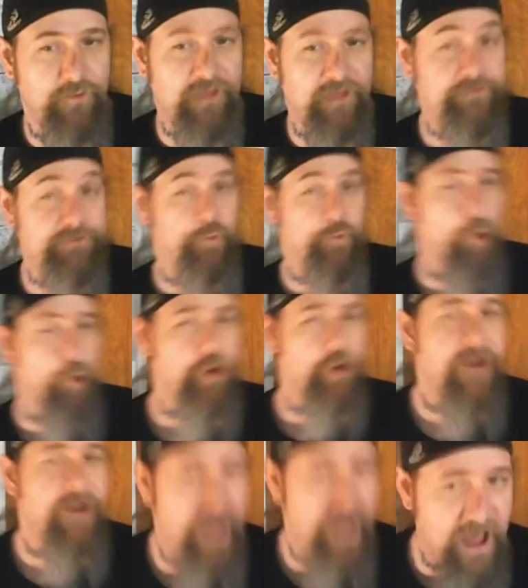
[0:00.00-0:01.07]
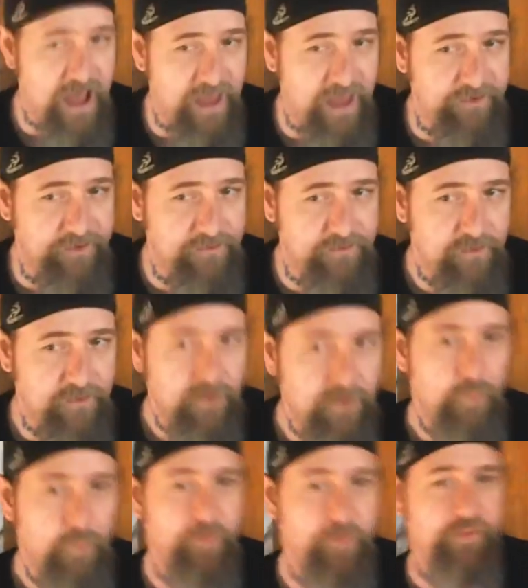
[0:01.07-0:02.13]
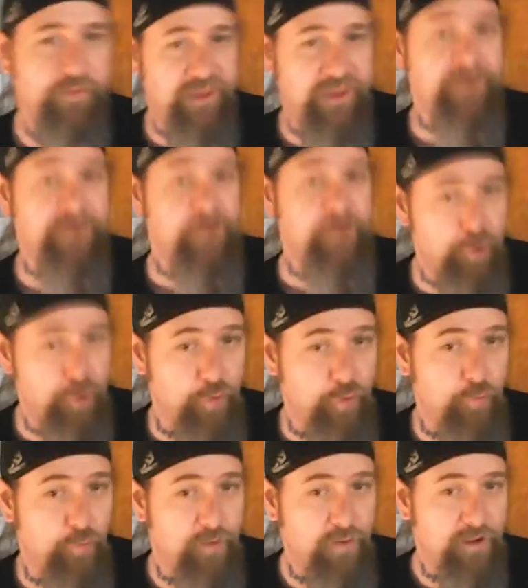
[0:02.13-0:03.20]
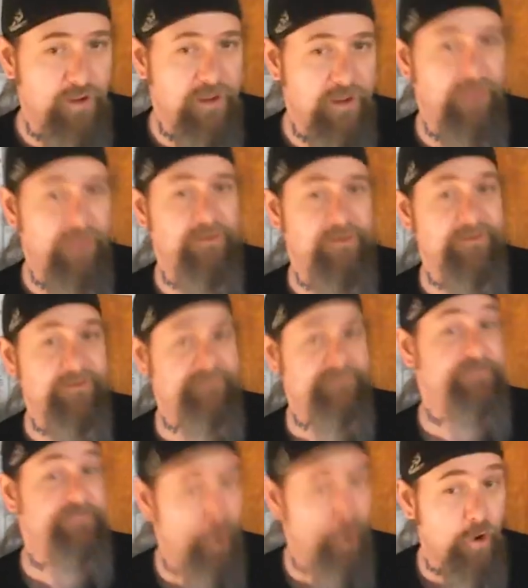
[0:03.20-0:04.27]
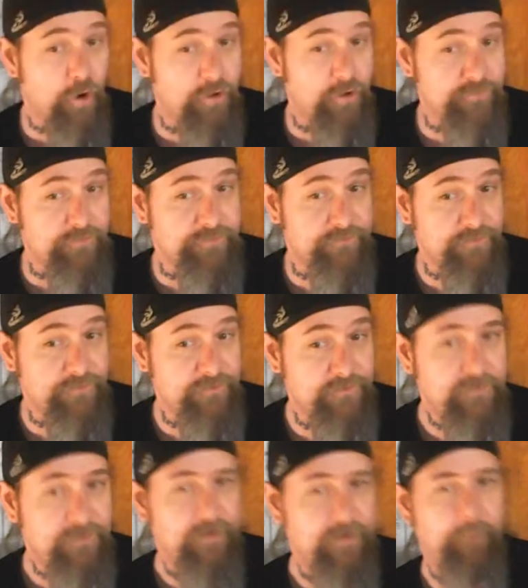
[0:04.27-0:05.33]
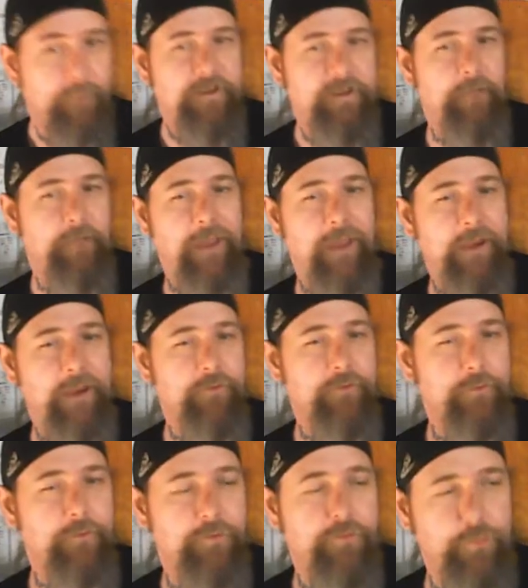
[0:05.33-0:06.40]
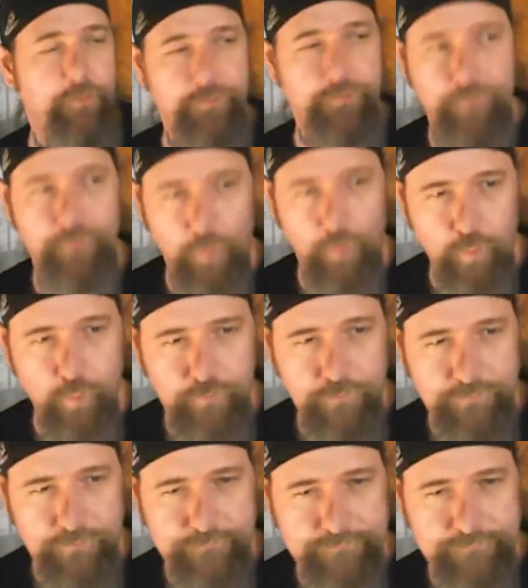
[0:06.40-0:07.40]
Has your God within you and his stars become angry with your souls?